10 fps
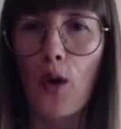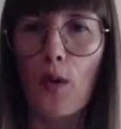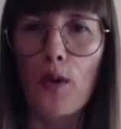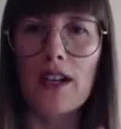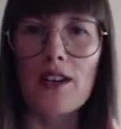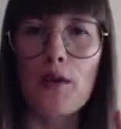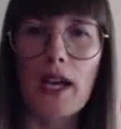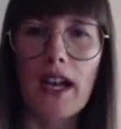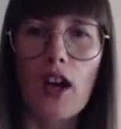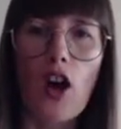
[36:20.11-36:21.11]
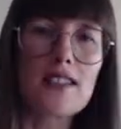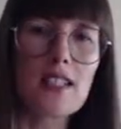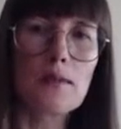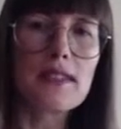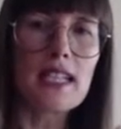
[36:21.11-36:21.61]
where we got
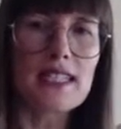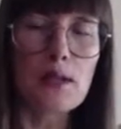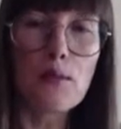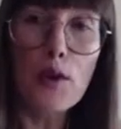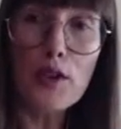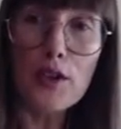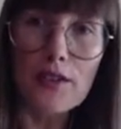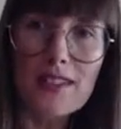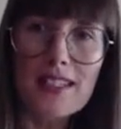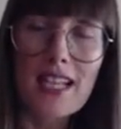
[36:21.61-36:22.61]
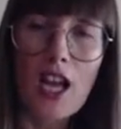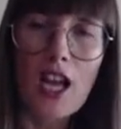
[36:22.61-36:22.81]
some testimonials